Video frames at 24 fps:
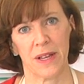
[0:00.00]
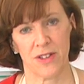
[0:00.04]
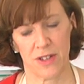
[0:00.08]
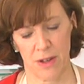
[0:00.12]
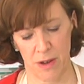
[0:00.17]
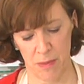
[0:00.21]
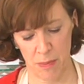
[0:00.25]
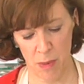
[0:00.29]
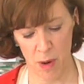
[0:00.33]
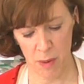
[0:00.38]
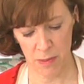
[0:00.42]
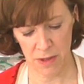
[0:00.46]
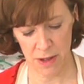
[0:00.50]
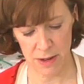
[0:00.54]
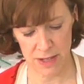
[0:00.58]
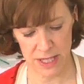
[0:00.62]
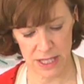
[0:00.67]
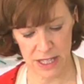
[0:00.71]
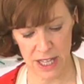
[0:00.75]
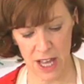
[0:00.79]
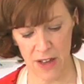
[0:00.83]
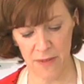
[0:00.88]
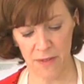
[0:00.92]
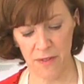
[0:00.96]
So I'll pop those
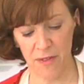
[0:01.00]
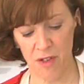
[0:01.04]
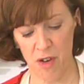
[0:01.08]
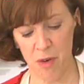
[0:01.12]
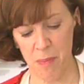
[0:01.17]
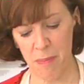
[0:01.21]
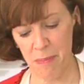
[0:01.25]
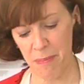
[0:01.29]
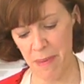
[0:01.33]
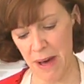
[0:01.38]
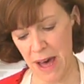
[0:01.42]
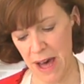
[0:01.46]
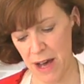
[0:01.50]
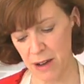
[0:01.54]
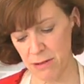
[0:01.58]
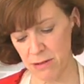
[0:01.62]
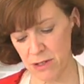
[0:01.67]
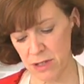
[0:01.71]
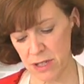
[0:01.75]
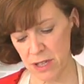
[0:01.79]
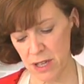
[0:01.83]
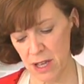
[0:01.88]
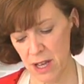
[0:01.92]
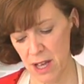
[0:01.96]
in the oven for
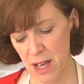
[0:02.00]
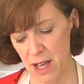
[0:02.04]
about